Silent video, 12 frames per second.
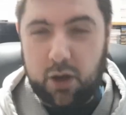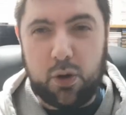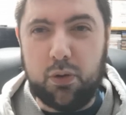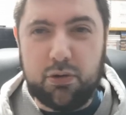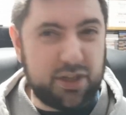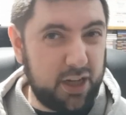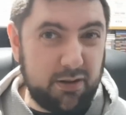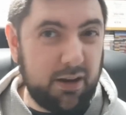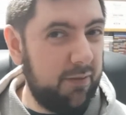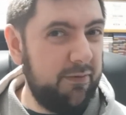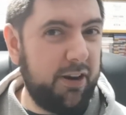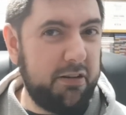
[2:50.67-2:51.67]
Also,
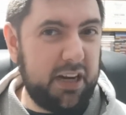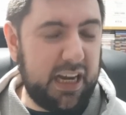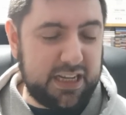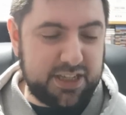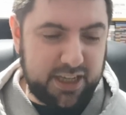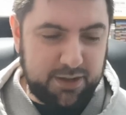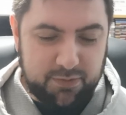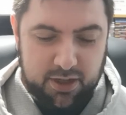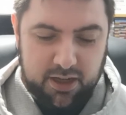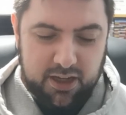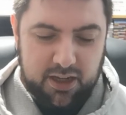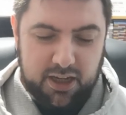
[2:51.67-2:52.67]
I'm very lazy,
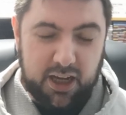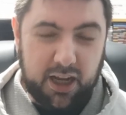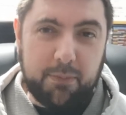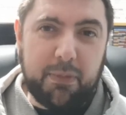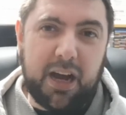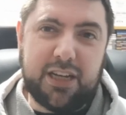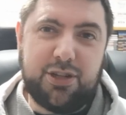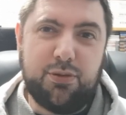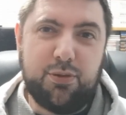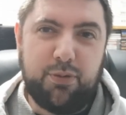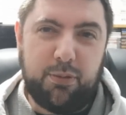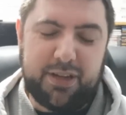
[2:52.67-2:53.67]
as
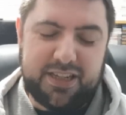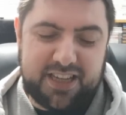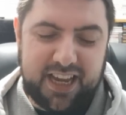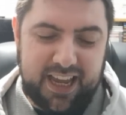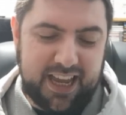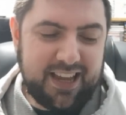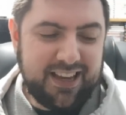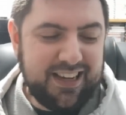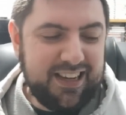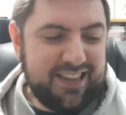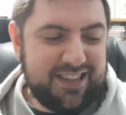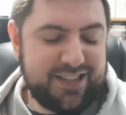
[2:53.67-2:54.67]
you'll probably see.
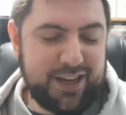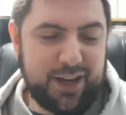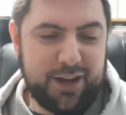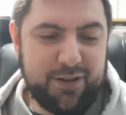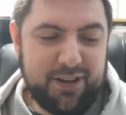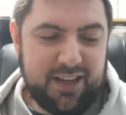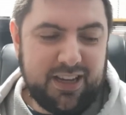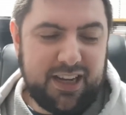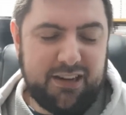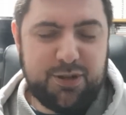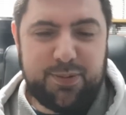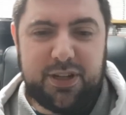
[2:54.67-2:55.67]
So
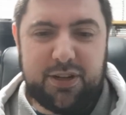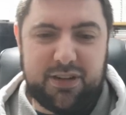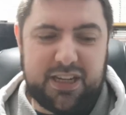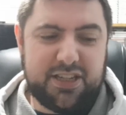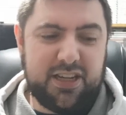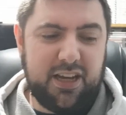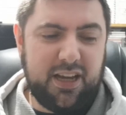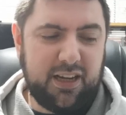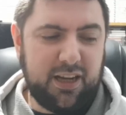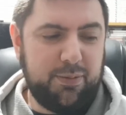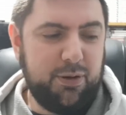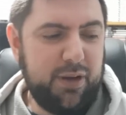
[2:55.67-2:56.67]
Kieran's been doing this a
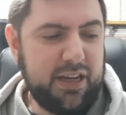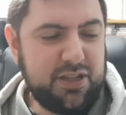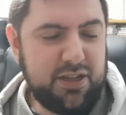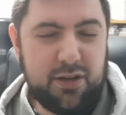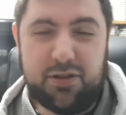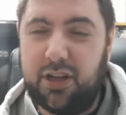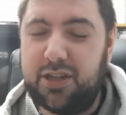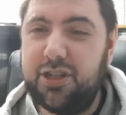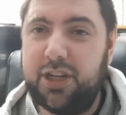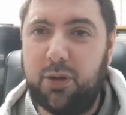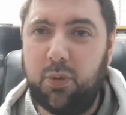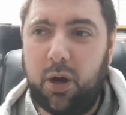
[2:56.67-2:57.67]
couple of weeks, and I was like, do
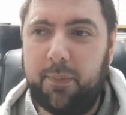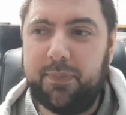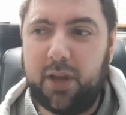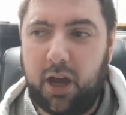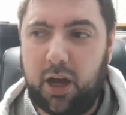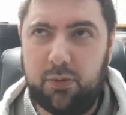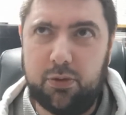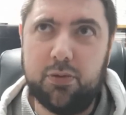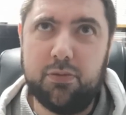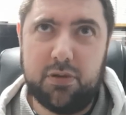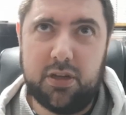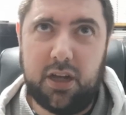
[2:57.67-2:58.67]
you know what? I
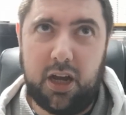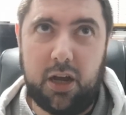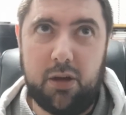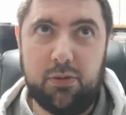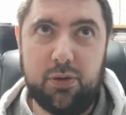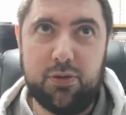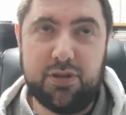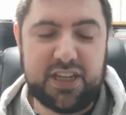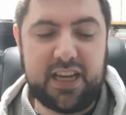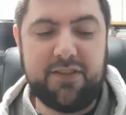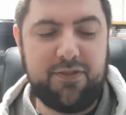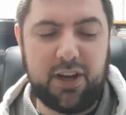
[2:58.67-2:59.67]
will
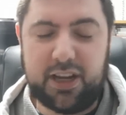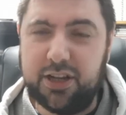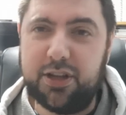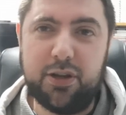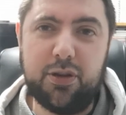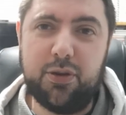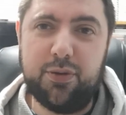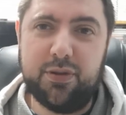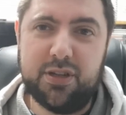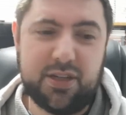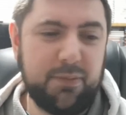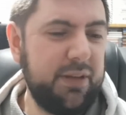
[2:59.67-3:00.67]
see if I can do
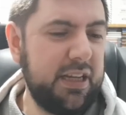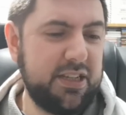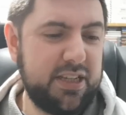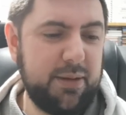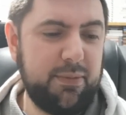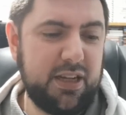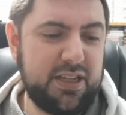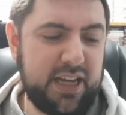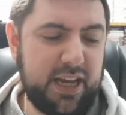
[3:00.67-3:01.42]
something similar to